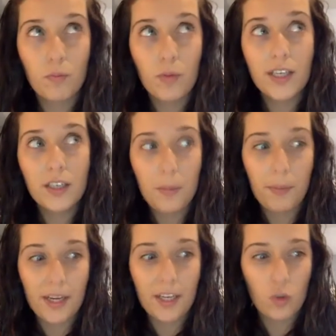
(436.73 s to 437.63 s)
ended up
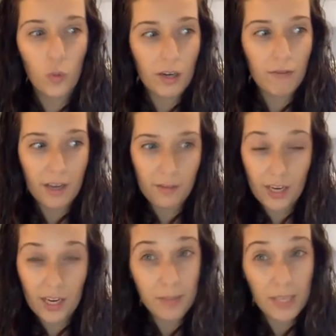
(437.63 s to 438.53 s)
picking 25
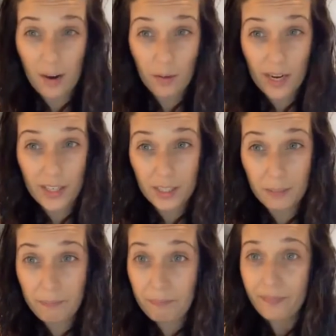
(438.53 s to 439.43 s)
names at
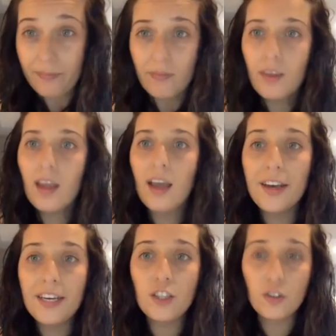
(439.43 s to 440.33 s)
random,
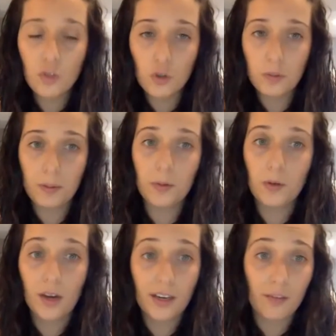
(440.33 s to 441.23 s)
and each of those people
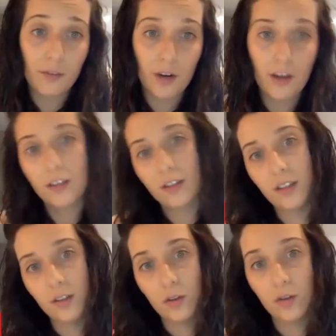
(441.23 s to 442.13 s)
got a gift card
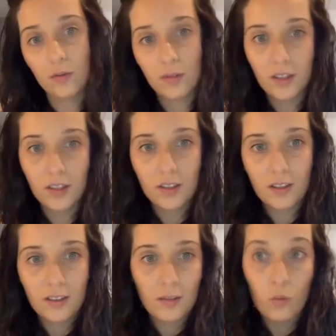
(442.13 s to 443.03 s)
to
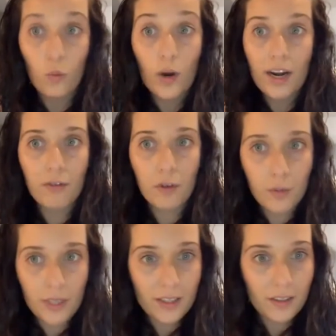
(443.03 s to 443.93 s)
whatever
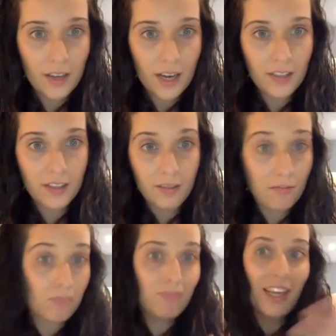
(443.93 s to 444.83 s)
we had
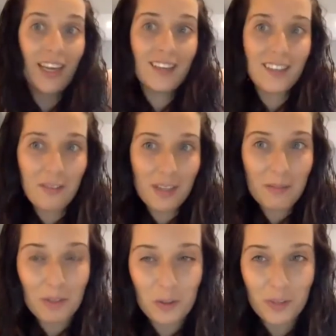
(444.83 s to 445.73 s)
given
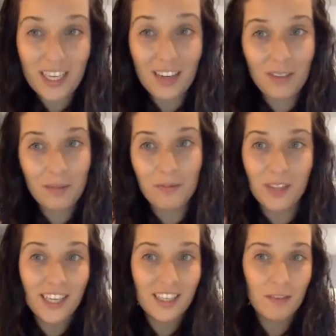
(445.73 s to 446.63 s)
them. So we gave them
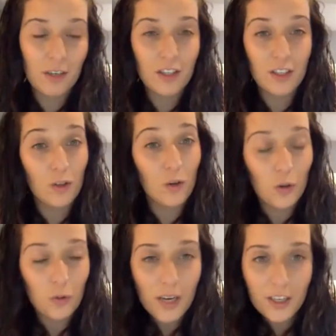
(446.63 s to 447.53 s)
gift cards to
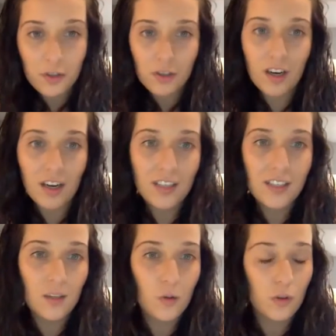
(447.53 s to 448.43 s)
local
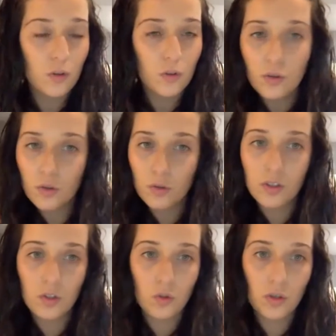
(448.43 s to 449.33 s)
restaurants, local grocery
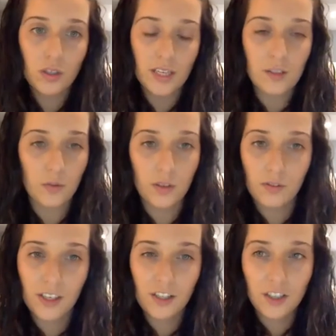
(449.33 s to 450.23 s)
stores, that sort of
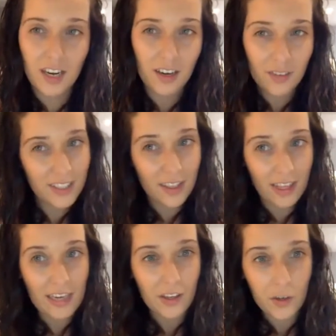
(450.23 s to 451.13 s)
thing, just kind of as a
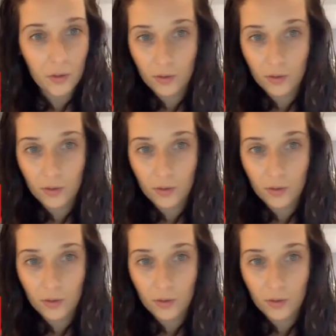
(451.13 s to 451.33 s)
thank you.